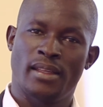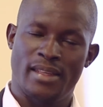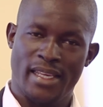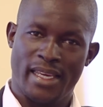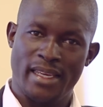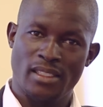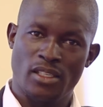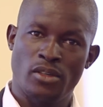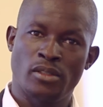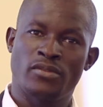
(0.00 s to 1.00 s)
The case
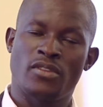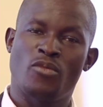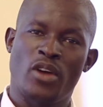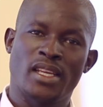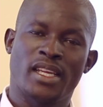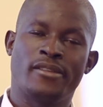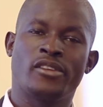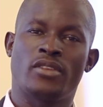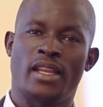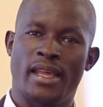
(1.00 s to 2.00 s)
goes from one
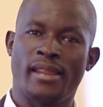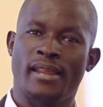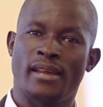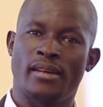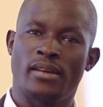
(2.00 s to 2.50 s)
country to another.